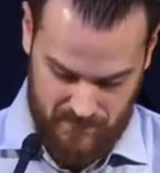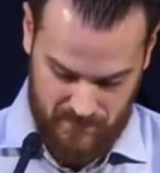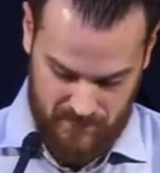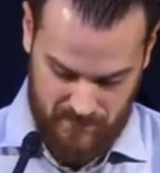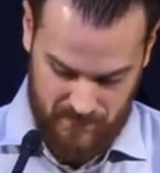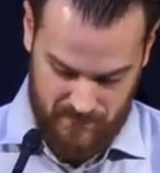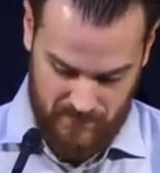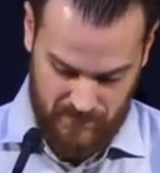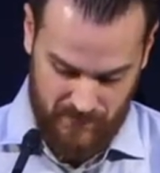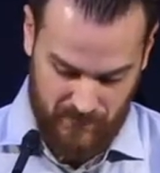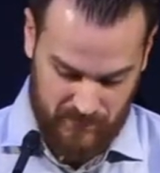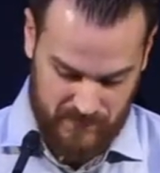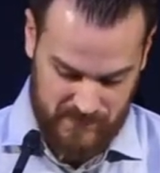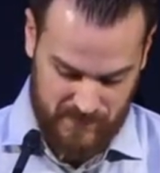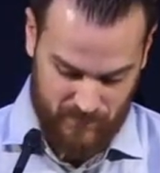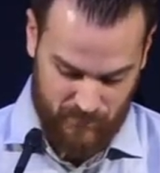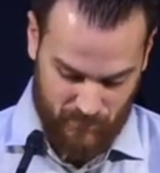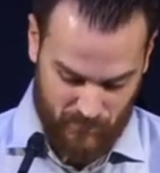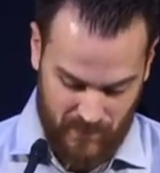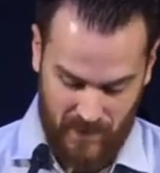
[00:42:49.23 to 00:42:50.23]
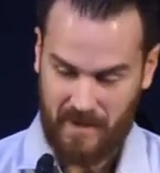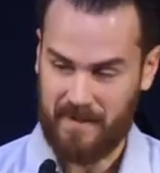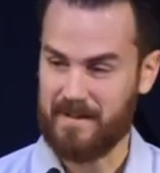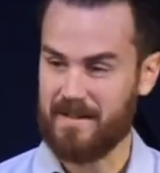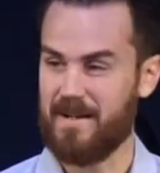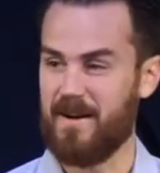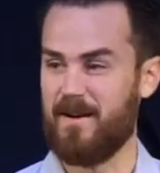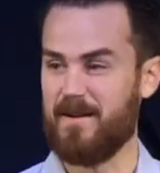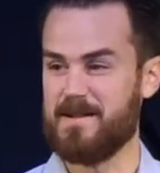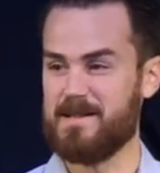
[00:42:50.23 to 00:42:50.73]
And there's some godly
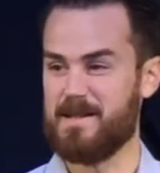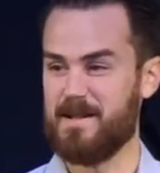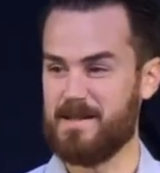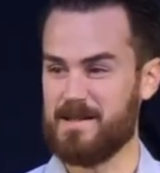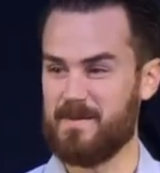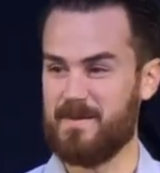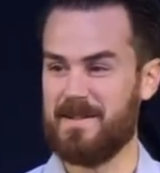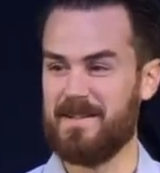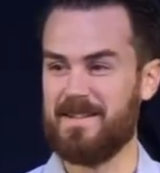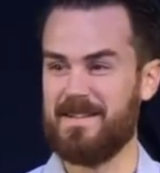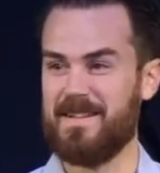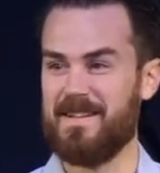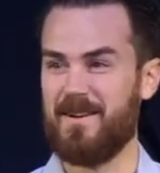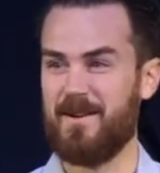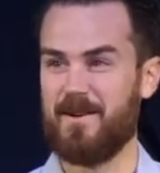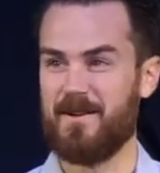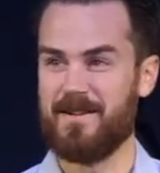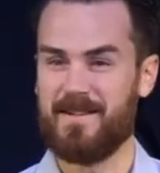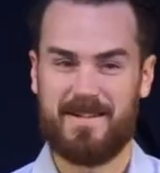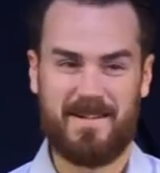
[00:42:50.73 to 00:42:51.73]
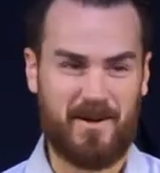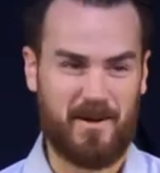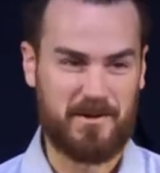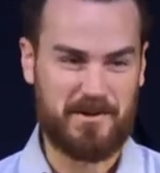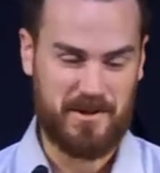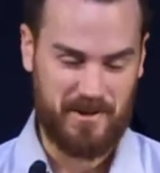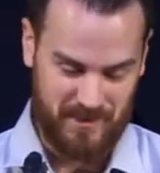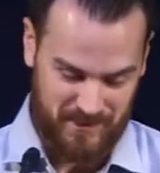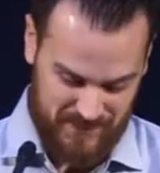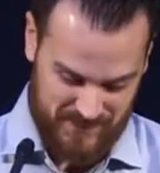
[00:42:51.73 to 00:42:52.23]
car salesmen in our in our
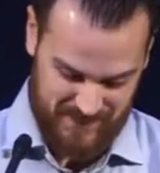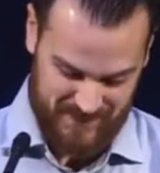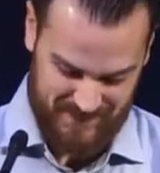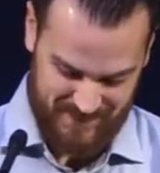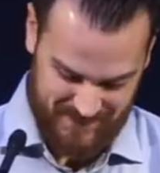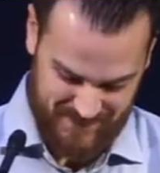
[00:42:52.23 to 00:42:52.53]
church.